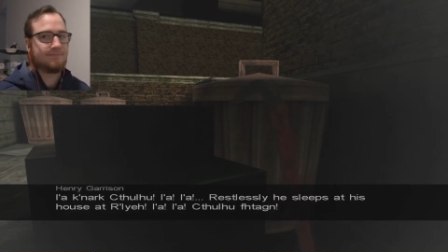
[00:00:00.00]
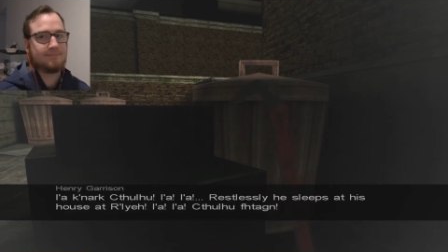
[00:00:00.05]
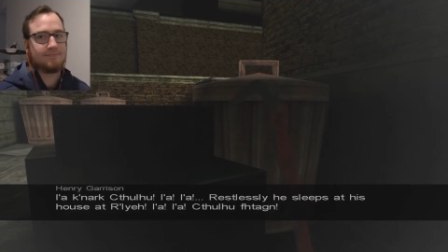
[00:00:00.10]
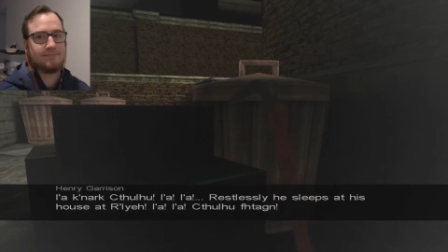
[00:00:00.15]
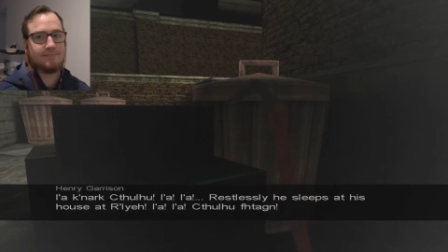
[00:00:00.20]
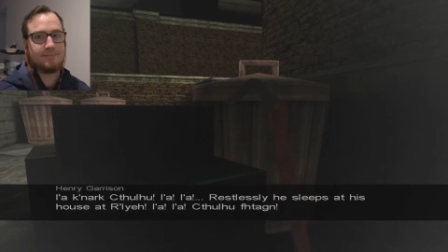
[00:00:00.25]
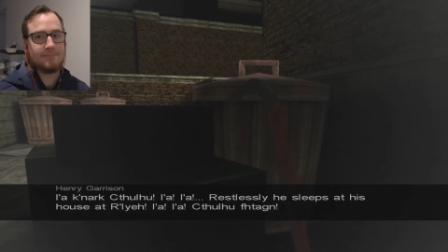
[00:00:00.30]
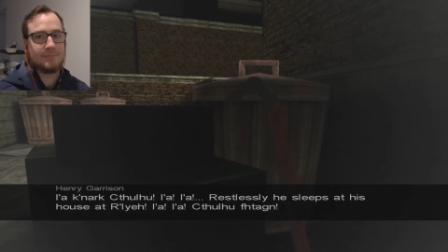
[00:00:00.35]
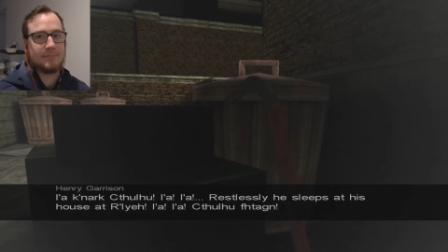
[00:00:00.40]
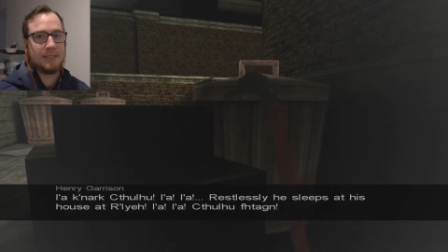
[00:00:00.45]

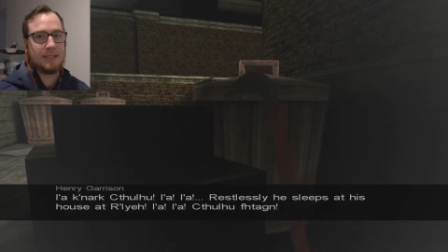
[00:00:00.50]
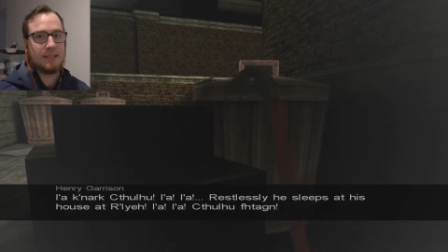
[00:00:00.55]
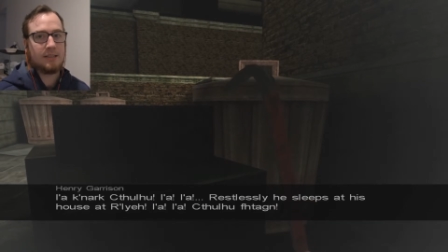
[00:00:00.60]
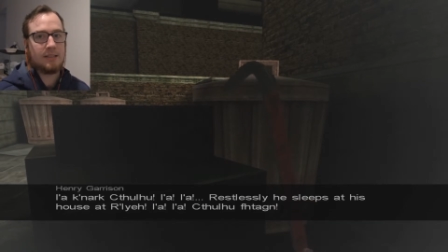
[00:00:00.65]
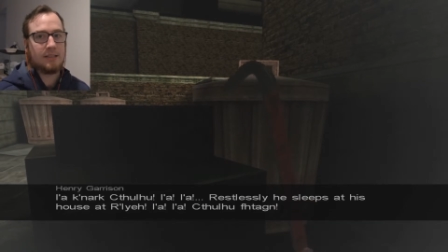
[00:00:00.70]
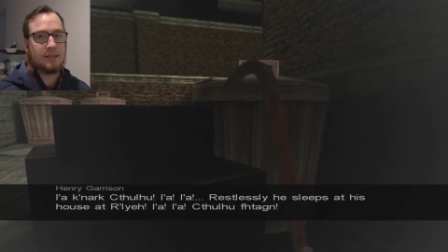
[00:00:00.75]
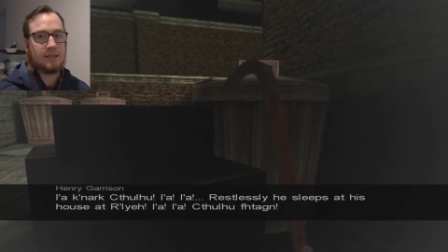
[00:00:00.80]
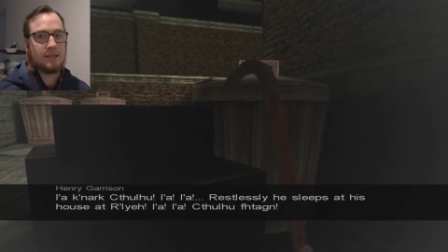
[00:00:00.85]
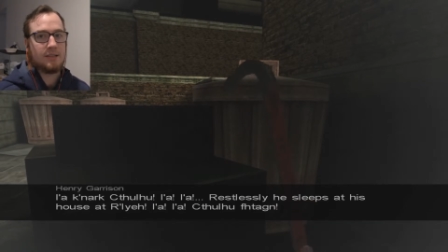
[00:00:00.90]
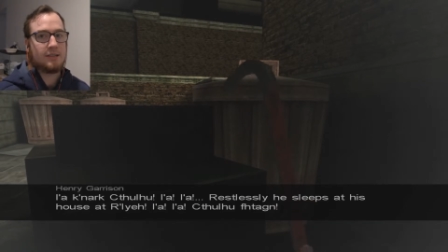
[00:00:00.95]
Something
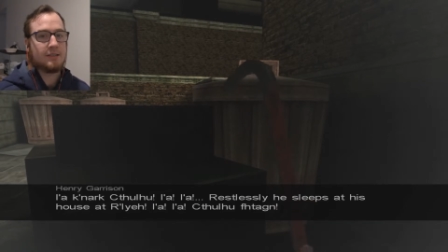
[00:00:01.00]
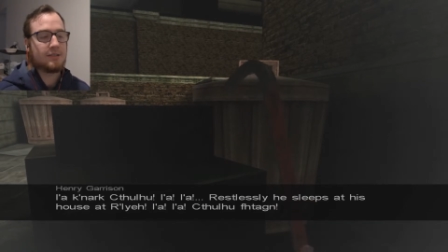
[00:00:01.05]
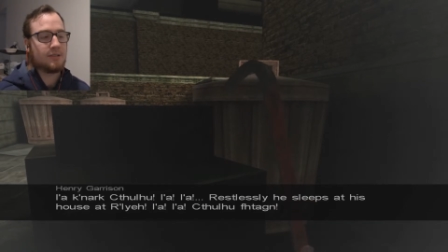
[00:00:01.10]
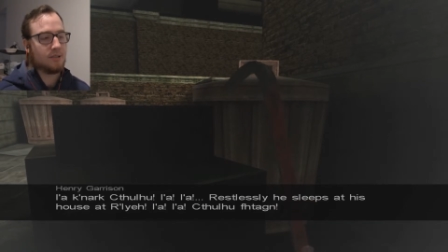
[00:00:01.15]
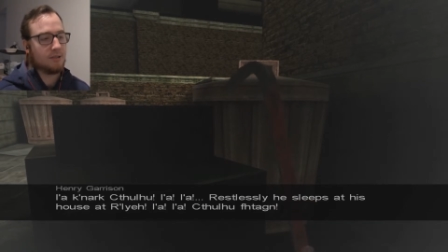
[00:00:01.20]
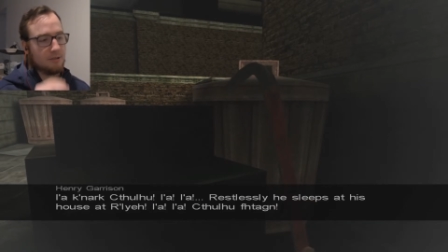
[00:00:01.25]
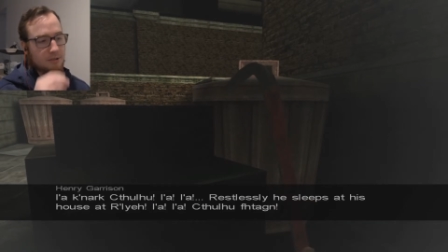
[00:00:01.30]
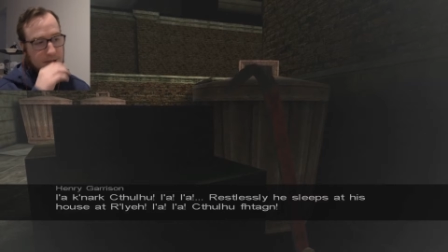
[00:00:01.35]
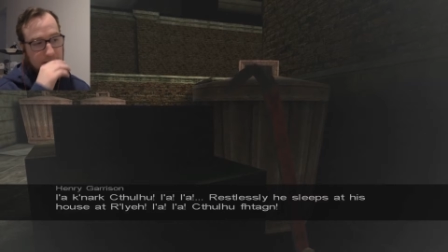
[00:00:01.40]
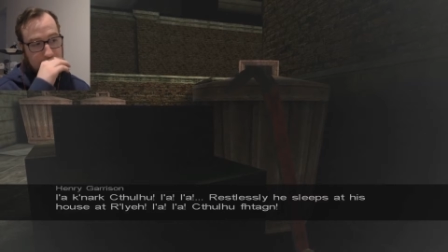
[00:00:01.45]
else So
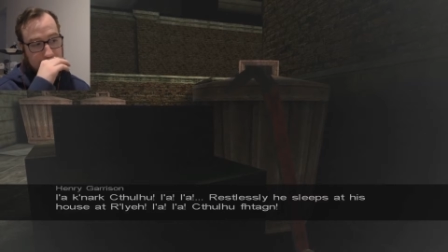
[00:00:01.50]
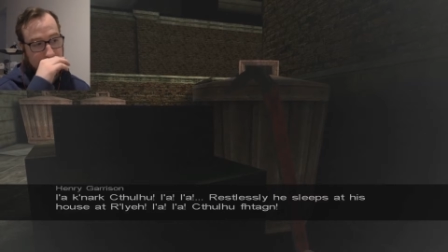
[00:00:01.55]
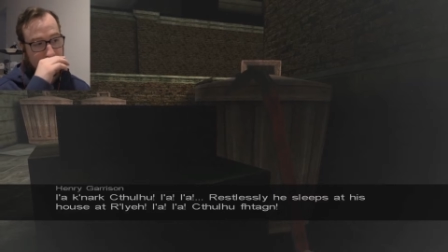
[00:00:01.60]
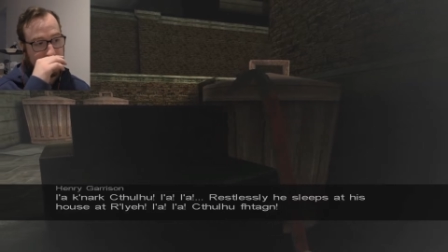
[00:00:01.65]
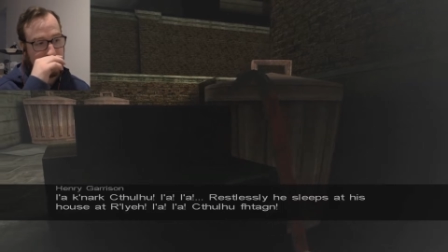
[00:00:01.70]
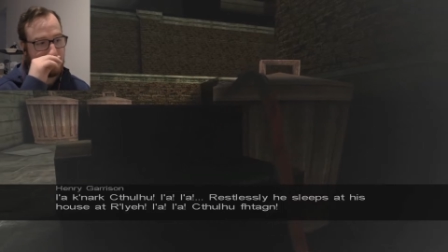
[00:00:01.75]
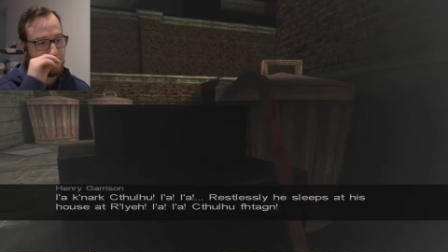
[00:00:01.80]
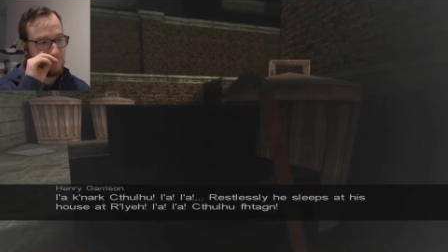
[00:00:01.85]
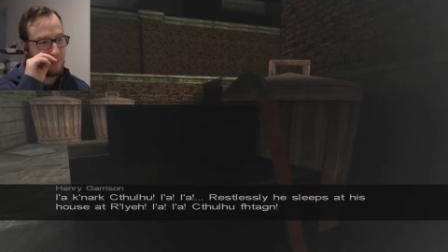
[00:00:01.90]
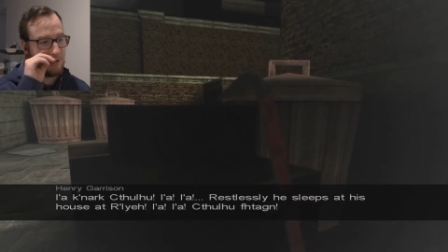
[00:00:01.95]
I gotta
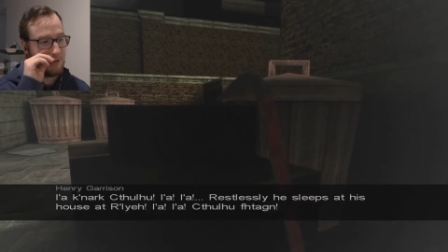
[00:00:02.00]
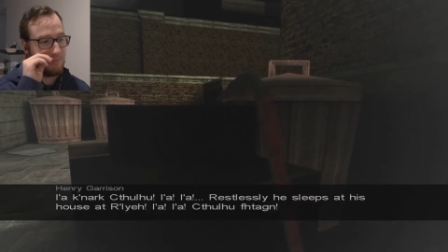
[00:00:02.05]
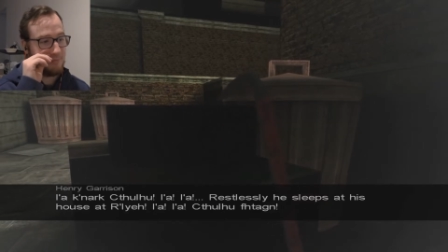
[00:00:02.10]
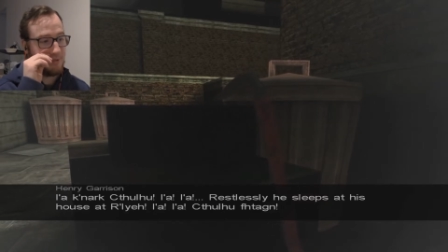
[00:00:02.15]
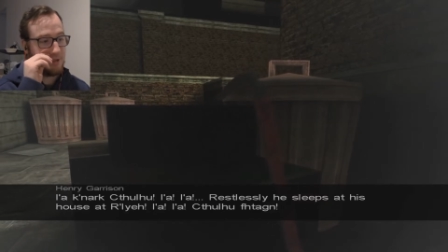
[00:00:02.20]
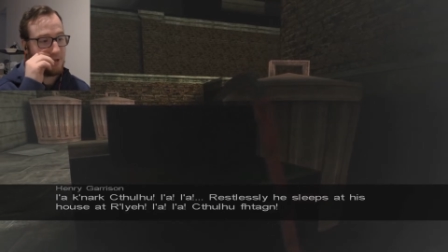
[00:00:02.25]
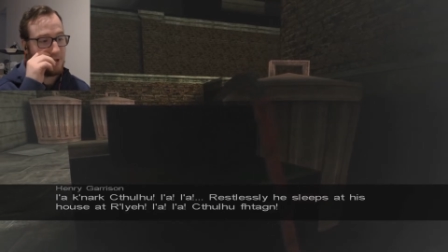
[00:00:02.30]
wait for him crazy.